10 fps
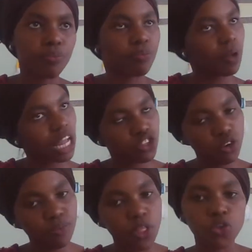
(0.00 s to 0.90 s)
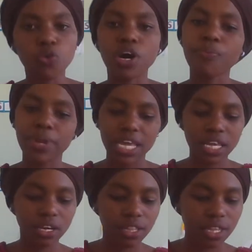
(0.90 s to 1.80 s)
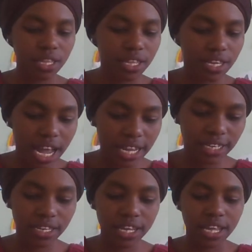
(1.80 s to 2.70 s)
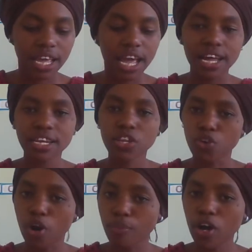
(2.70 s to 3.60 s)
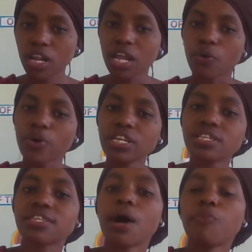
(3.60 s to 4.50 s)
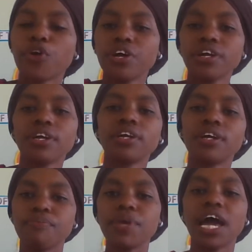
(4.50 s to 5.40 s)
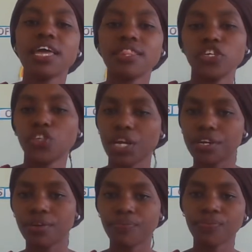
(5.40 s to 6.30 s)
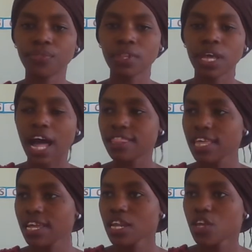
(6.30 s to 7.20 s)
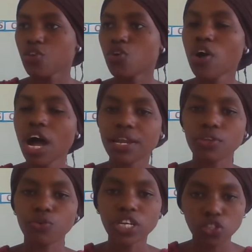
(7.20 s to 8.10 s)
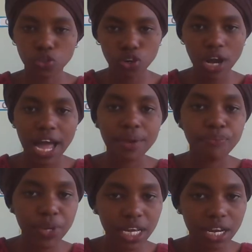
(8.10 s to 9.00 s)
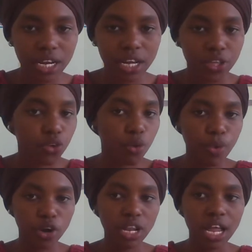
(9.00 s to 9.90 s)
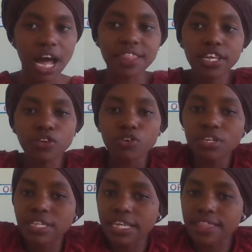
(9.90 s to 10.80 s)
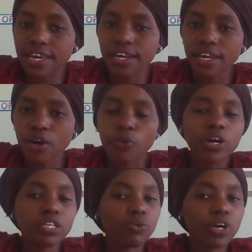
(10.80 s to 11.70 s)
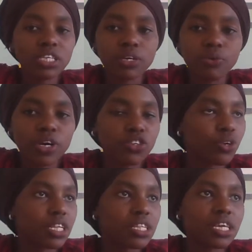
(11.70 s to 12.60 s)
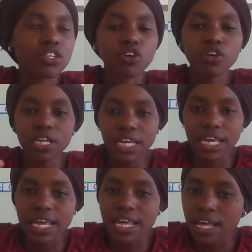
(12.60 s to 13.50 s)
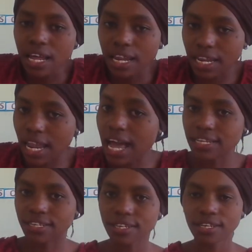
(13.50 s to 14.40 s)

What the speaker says: assume you are playing in the garden and your ball went somewhere behind the shed. And then you go and you want to go and pick your ball and then you don't see there. What you can see, it's only light.